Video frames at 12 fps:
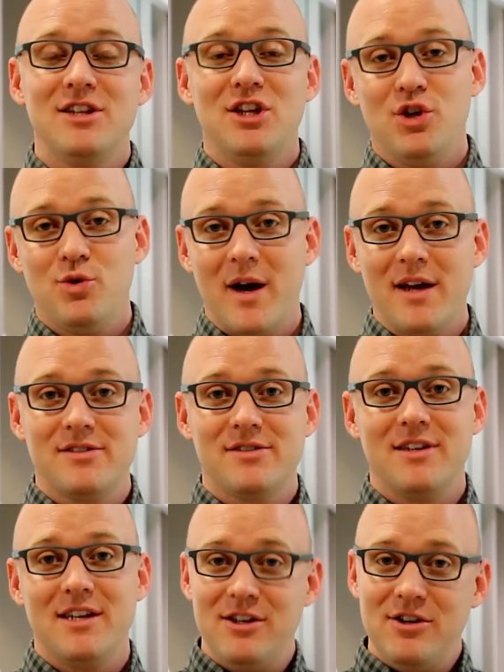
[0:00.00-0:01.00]
in the US,
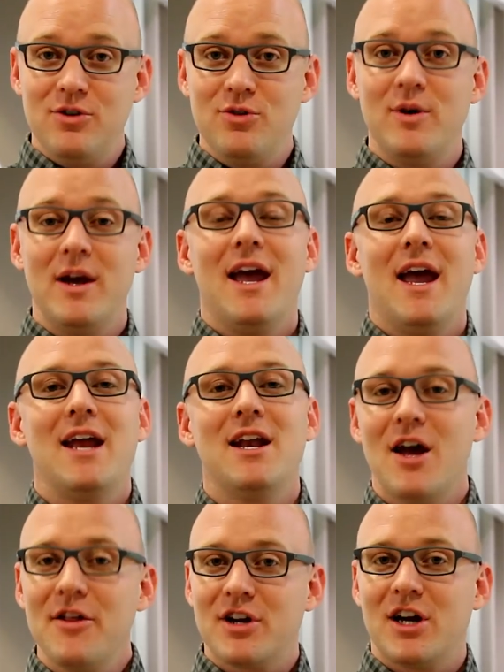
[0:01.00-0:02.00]
the EU, and
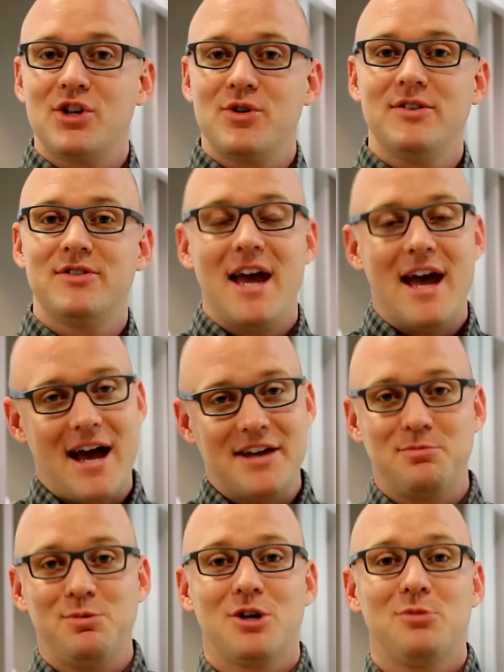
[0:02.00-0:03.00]
in other countries
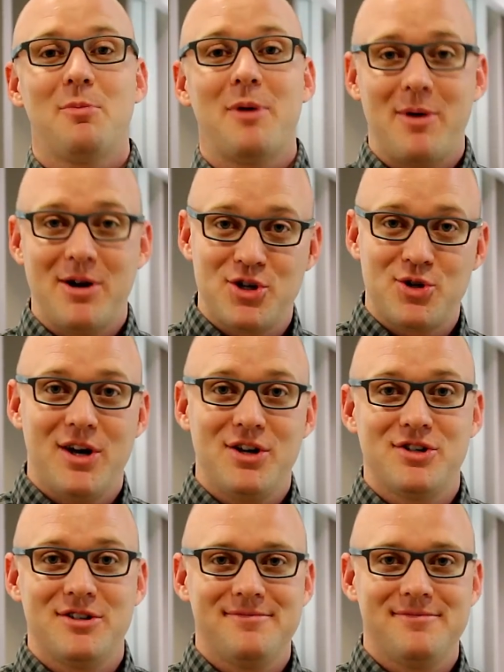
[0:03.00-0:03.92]
as applicable by registration.